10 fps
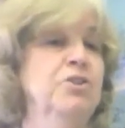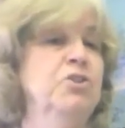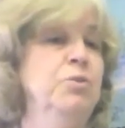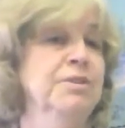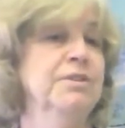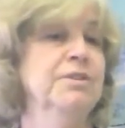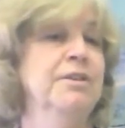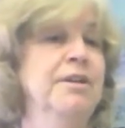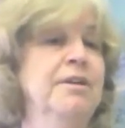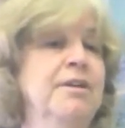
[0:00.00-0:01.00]
students
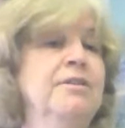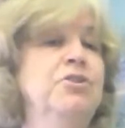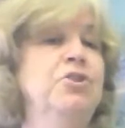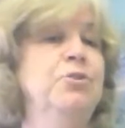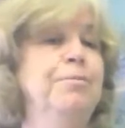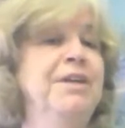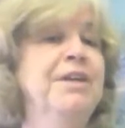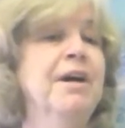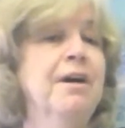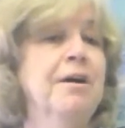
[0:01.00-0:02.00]
to
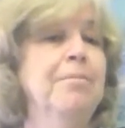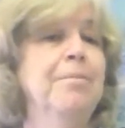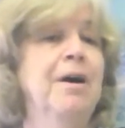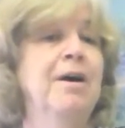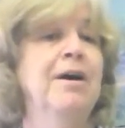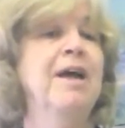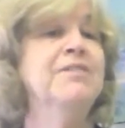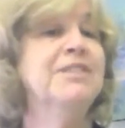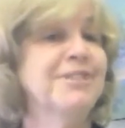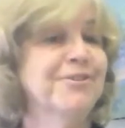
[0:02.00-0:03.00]
become, have
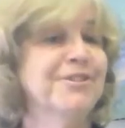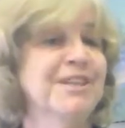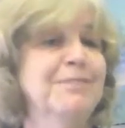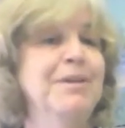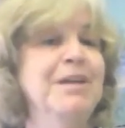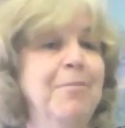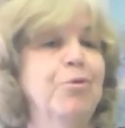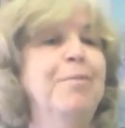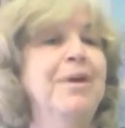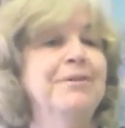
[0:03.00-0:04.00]
a skill set to become
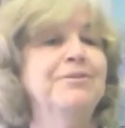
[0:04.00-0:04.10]
prepared